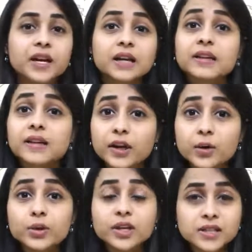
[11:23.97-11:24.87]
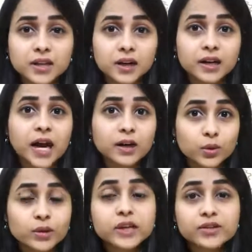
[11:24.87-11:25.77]
The recruiters here are
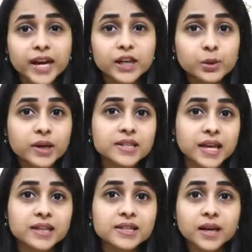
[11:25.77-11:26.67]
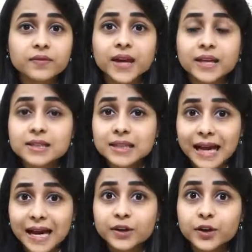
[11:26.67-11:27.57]
only trying to assess if there is
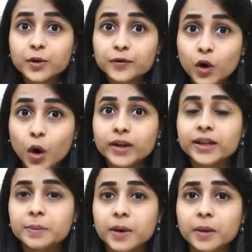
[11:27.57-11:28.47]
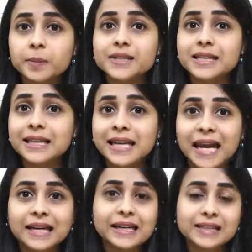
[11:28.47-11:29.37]
clarity of thought and purpose in the
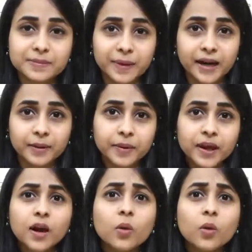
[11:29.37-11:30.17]
candidate's mind,